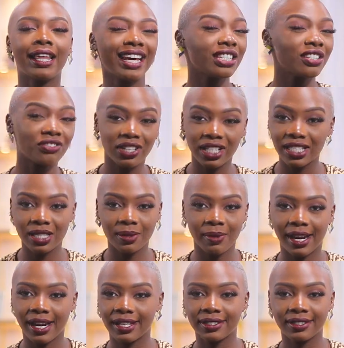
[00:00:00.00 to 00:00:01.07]
That's a really
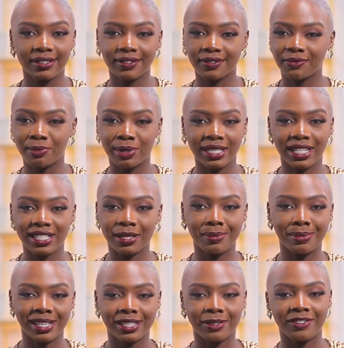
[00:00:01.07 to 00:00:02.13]
smart business
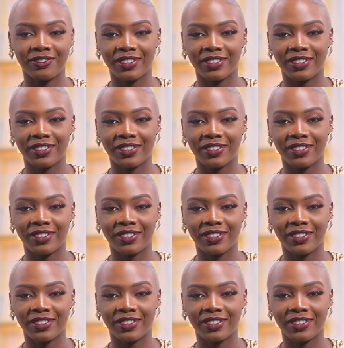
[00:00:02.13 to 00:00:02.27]
invest